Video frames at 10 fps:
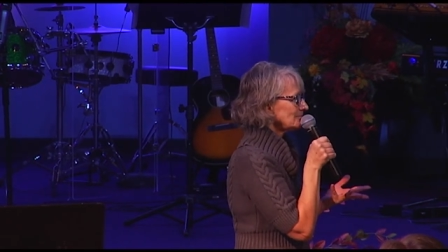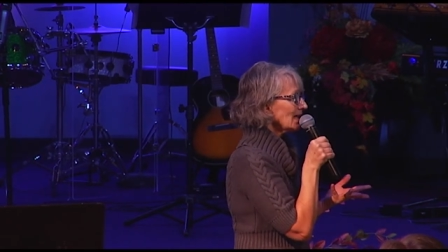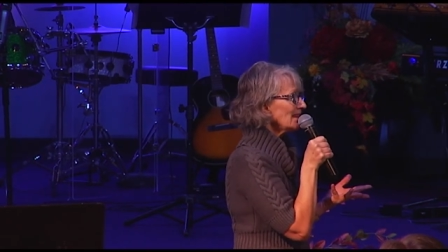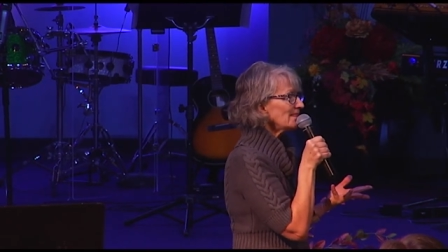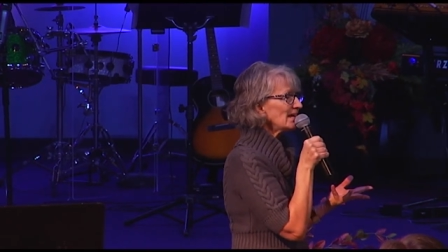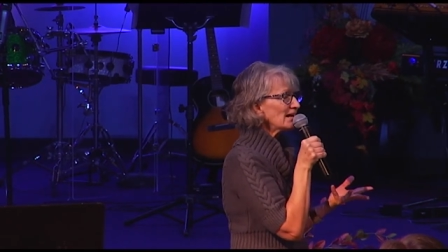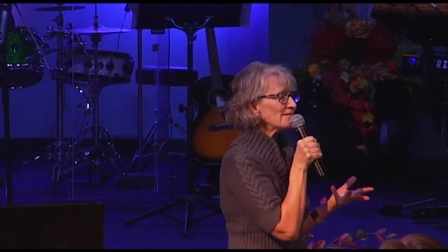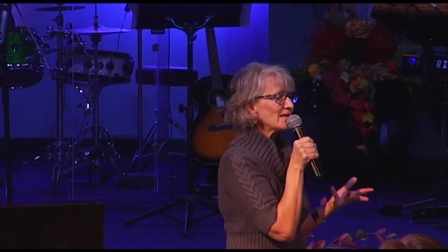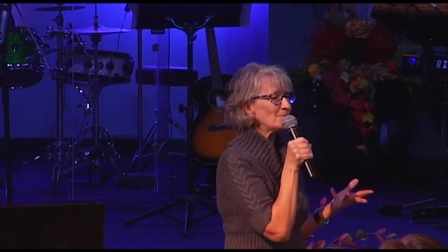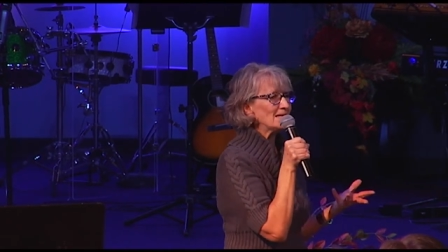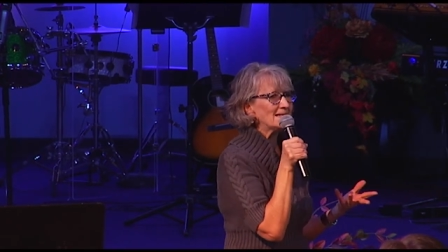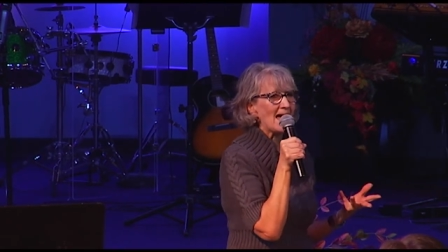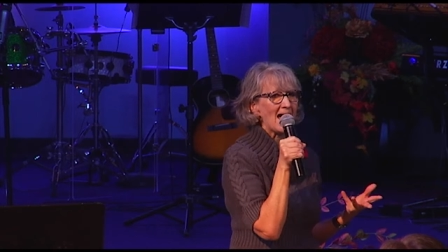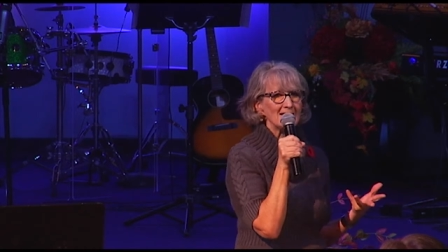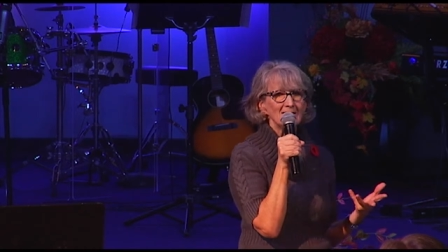And there they
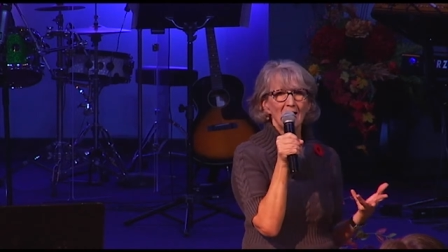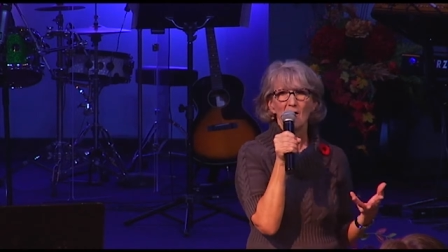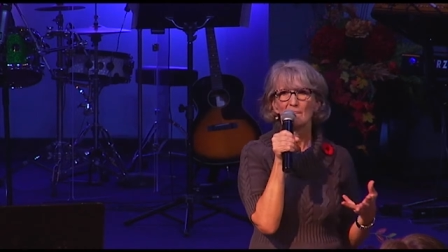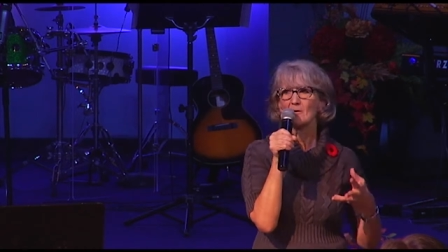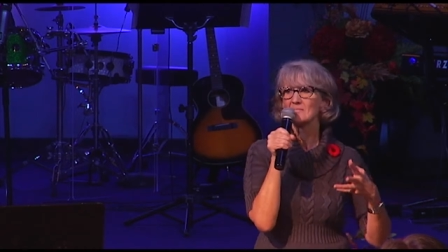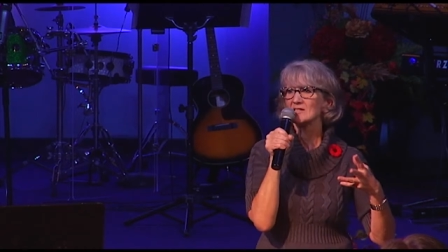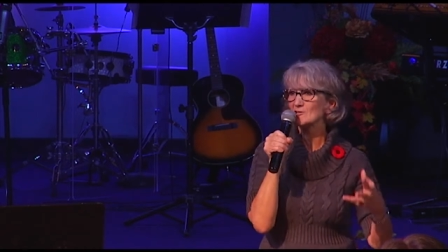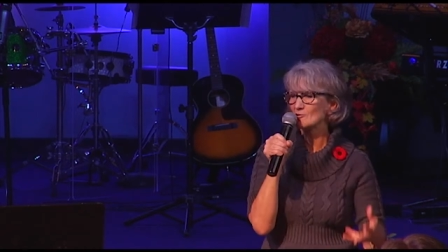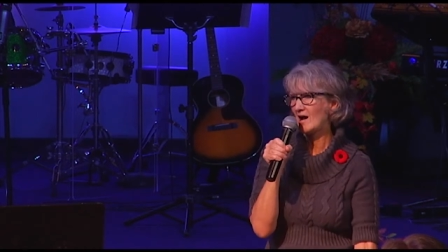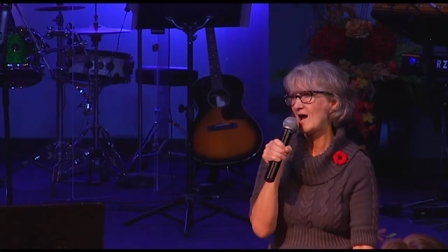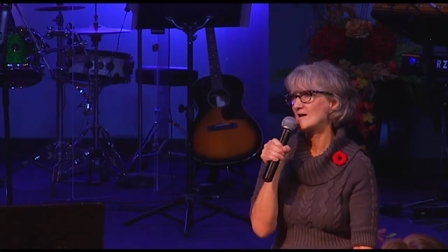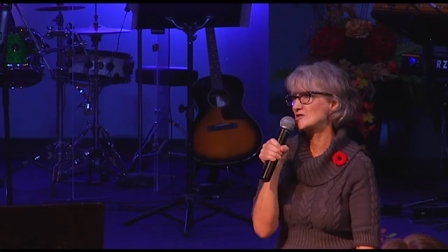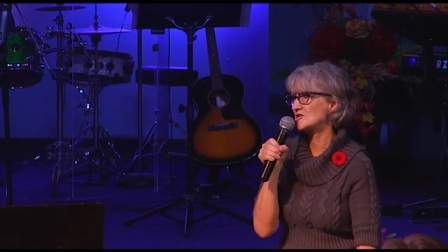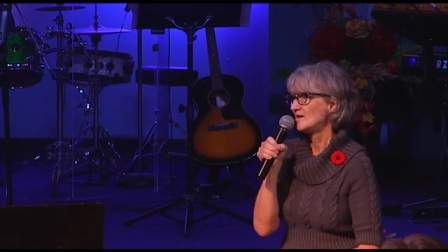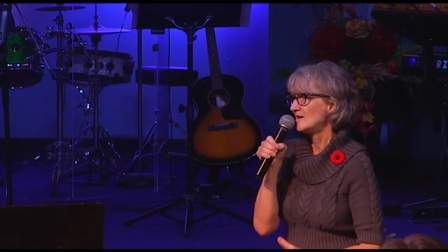began from scratch